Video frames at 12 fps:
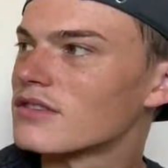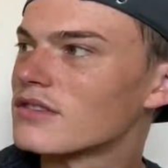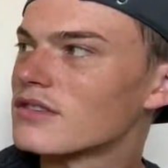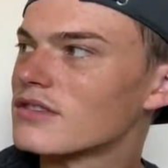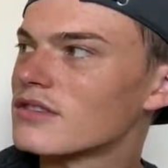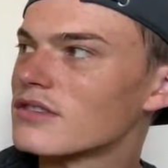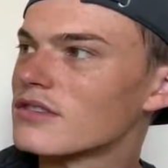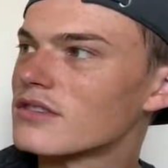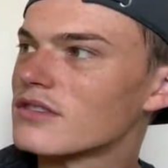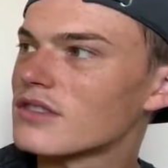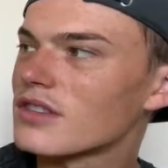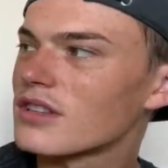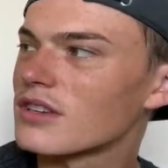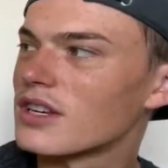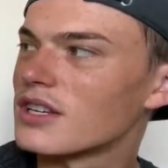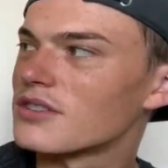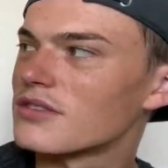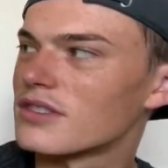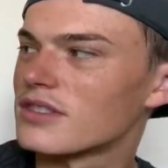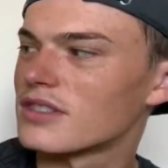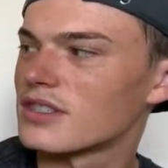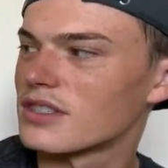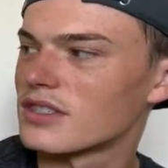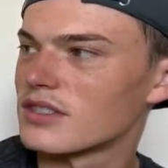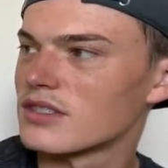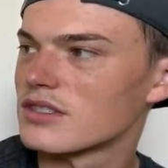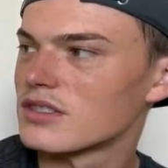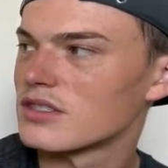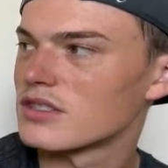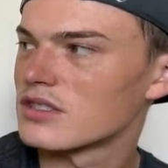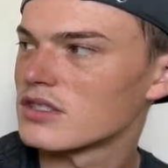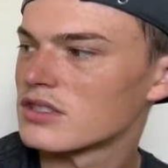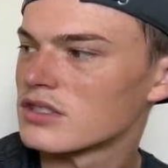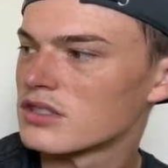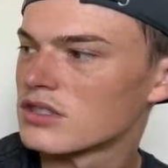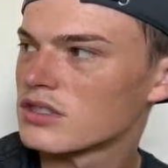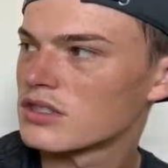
these big old. Oh wait, what is